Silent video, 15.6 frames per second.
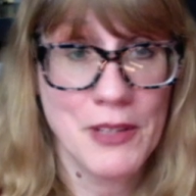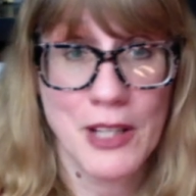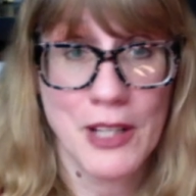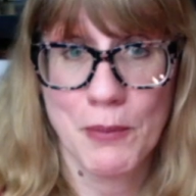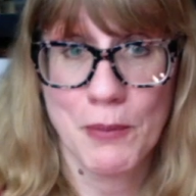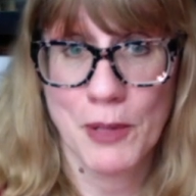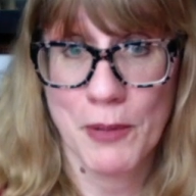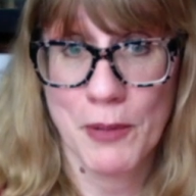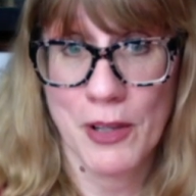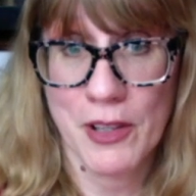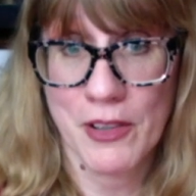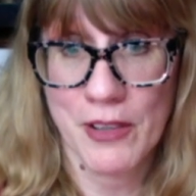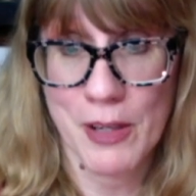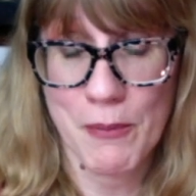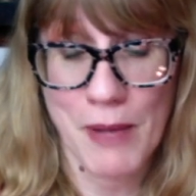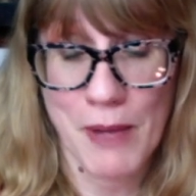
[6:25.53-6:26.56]
to get Blueberry
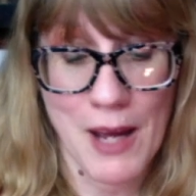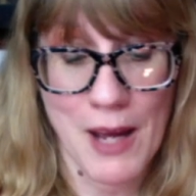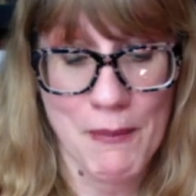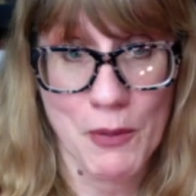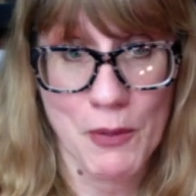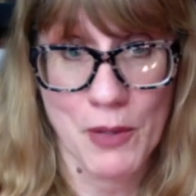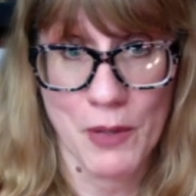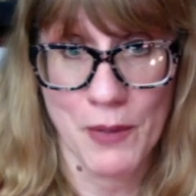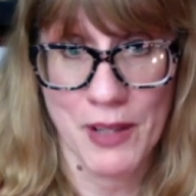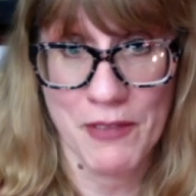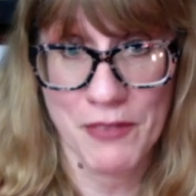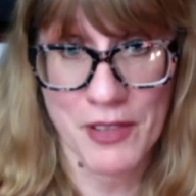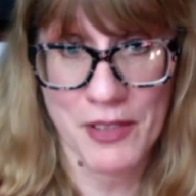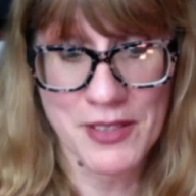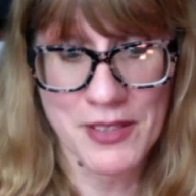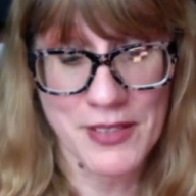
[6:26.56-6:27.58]
Cream Pop, you want to wait
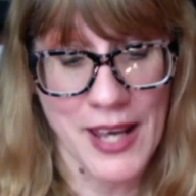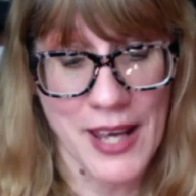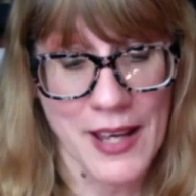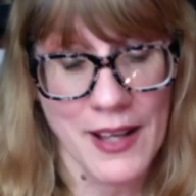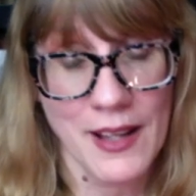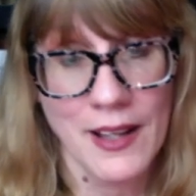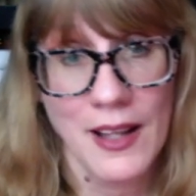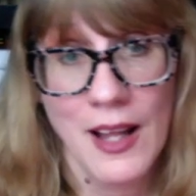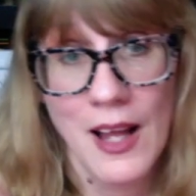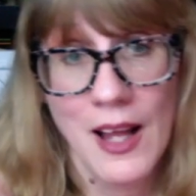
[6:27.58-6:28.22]
for a sale,